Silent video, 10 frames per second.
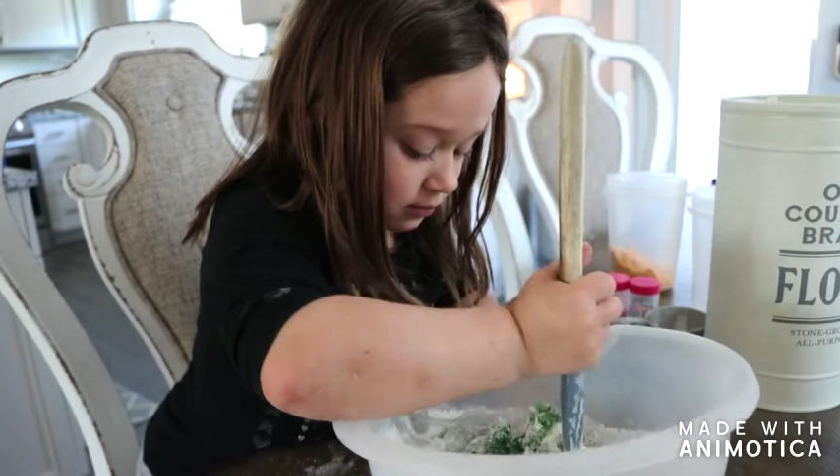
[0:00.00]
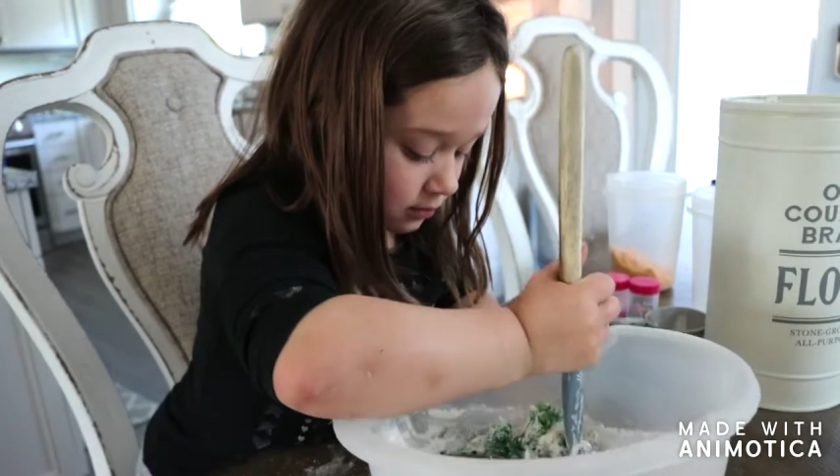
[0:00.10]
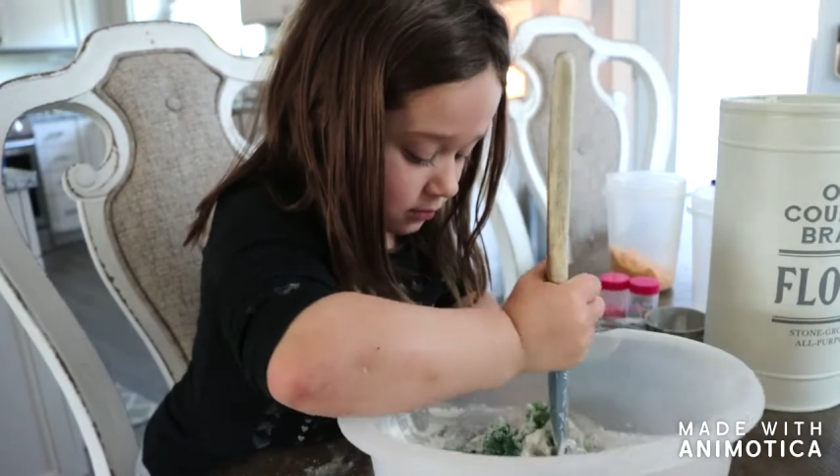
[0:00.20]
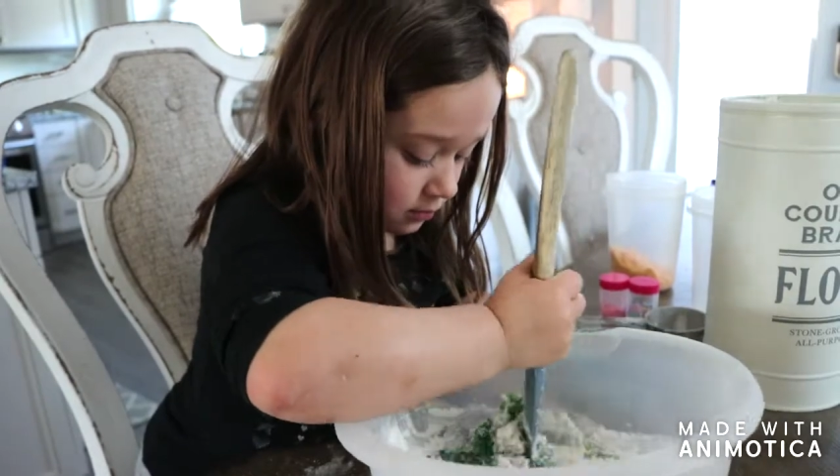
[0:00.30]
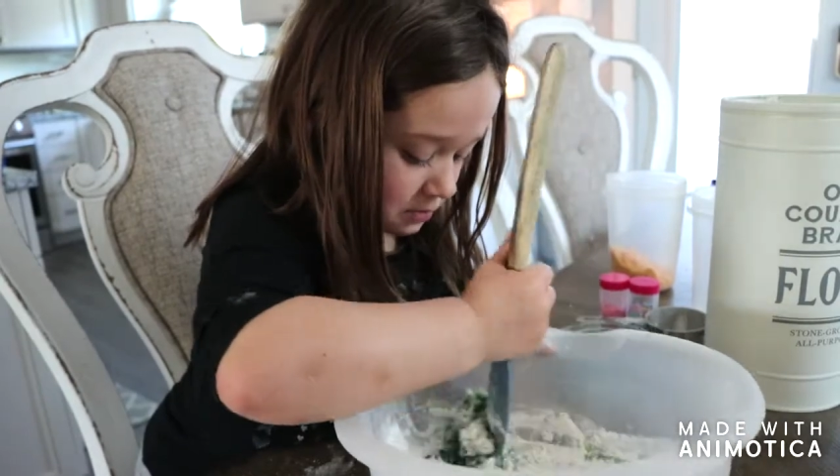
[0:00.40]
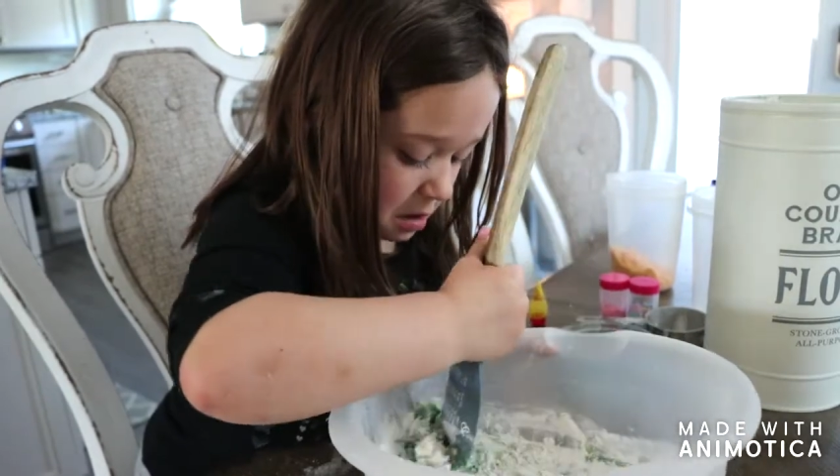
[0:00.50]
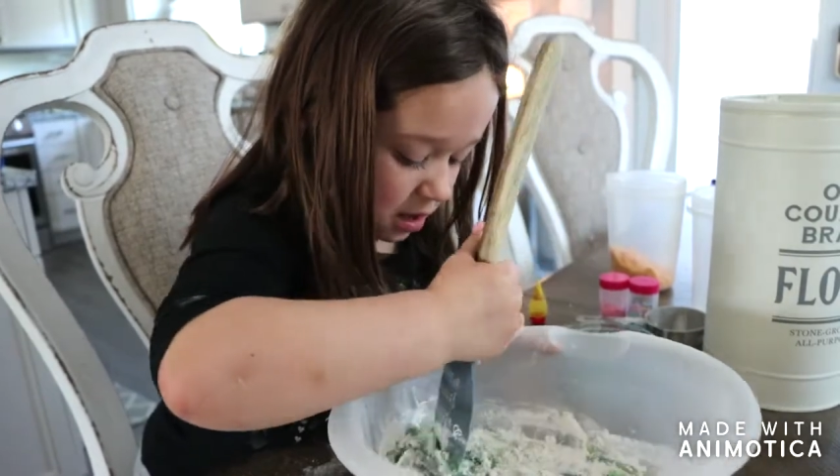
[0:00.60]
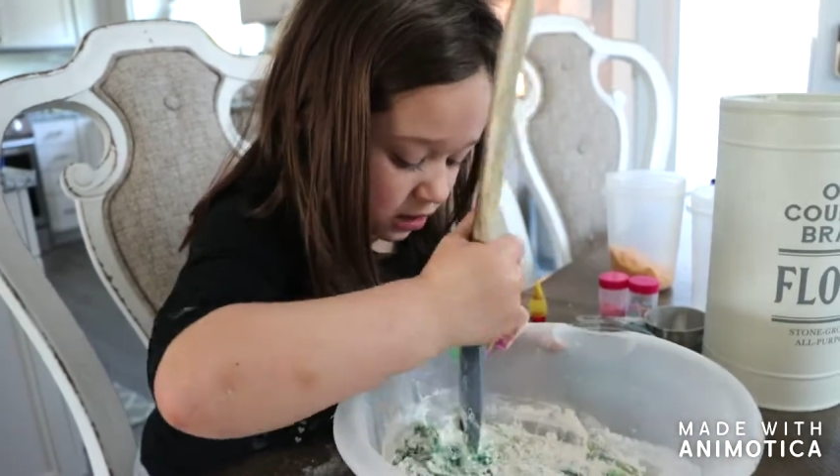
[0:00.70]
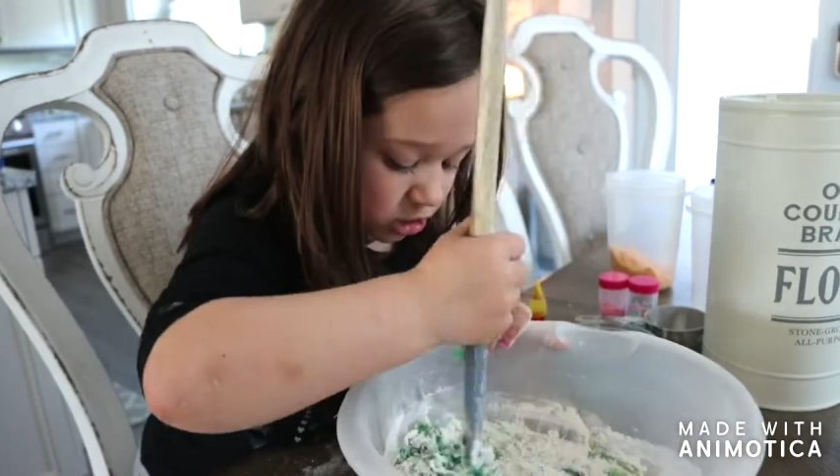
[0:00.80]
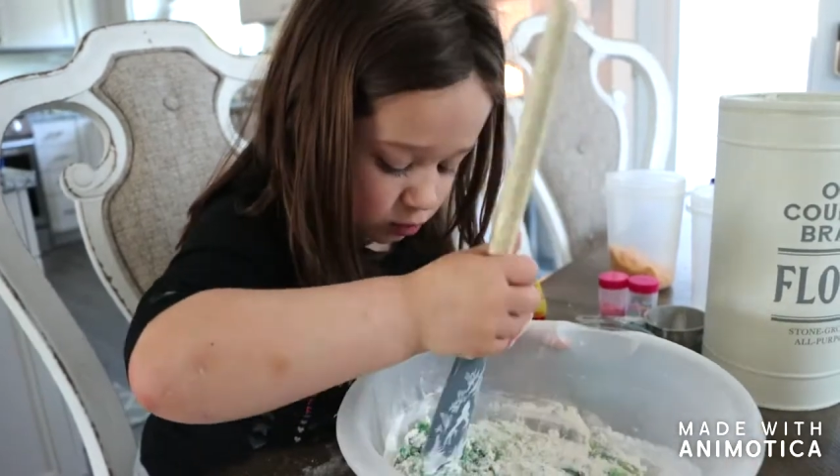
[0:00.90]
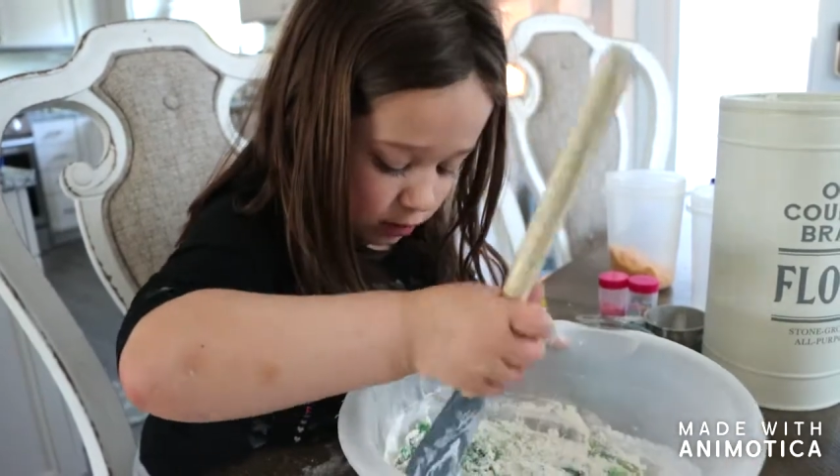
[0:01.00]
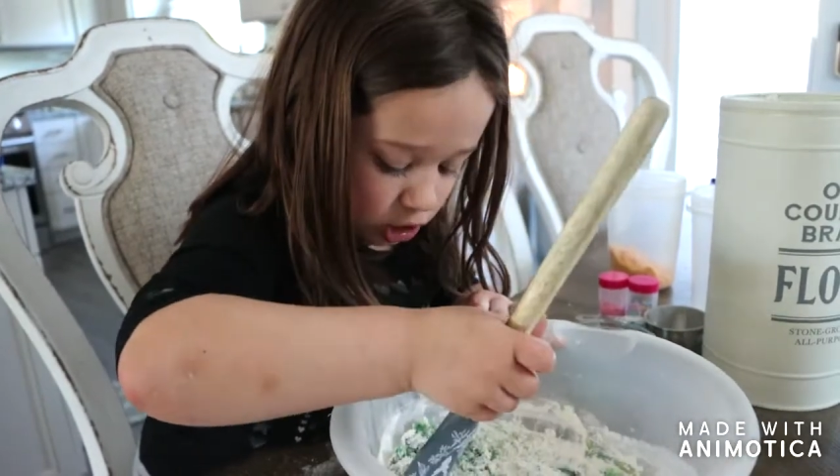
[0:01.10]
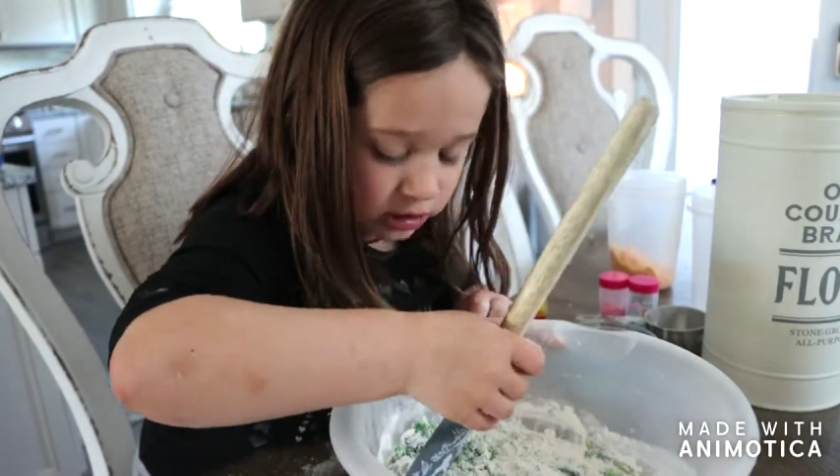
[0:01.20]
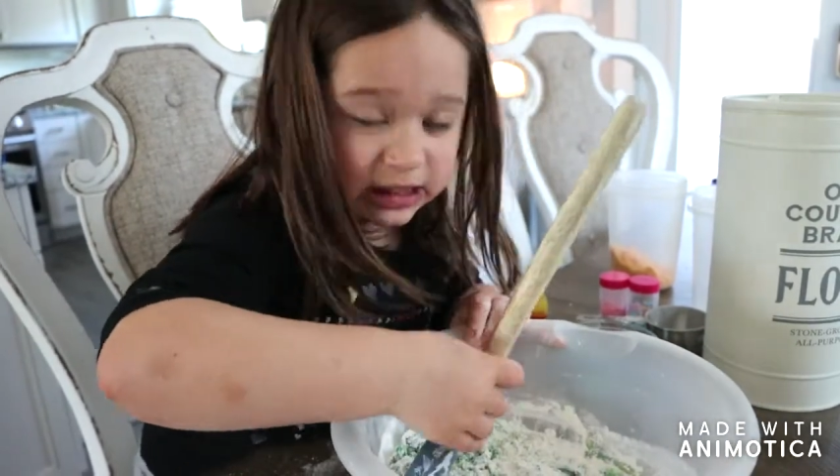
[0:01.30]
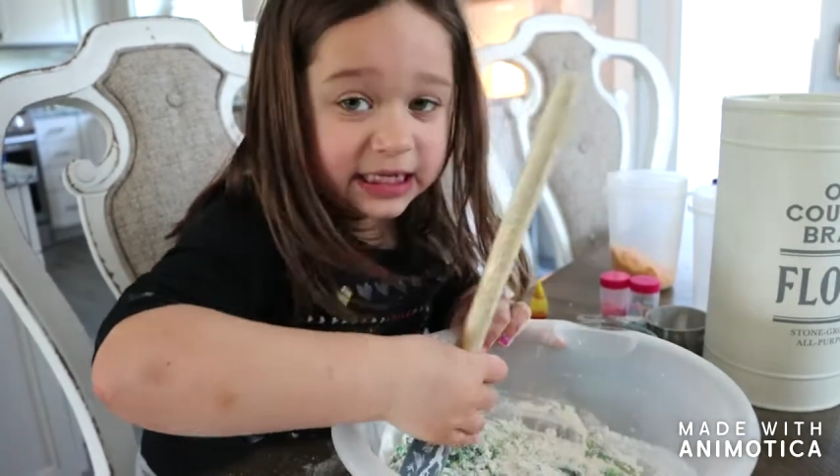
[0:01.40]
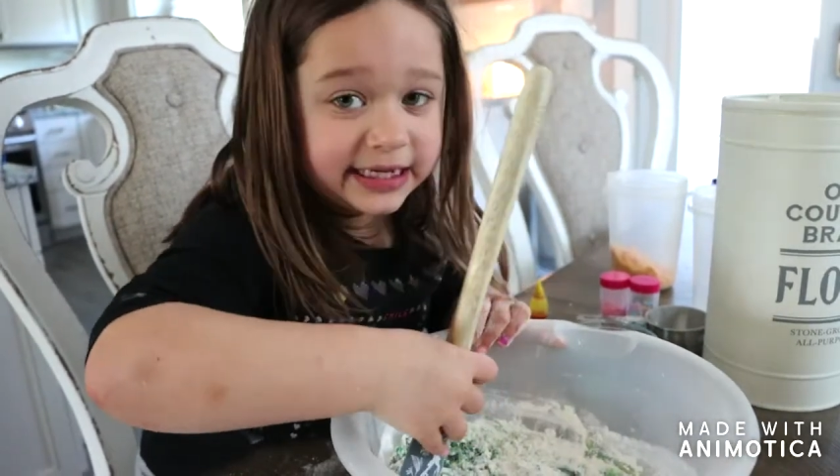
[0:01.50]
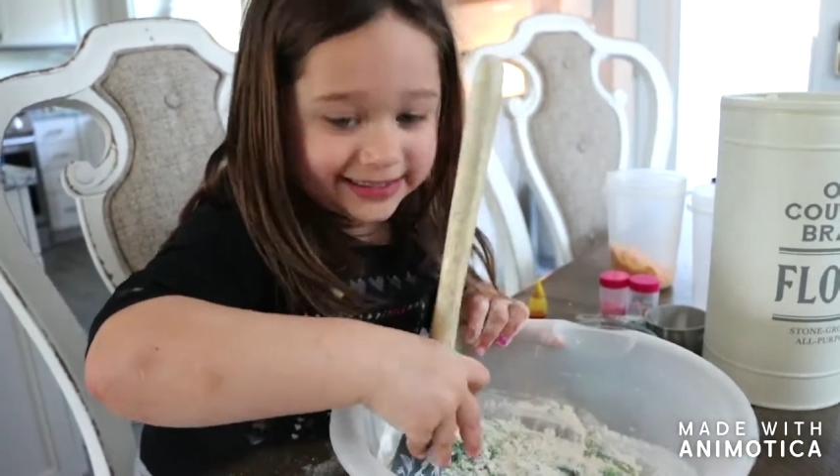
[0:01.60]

This one looks like